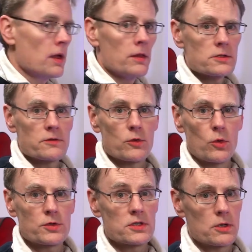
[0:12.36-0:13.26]
This, of
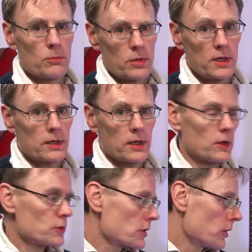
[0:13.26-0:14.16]
course, is completely
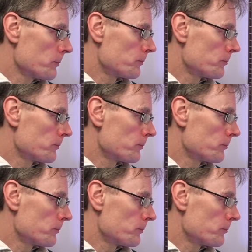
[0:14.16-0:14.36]
untrue.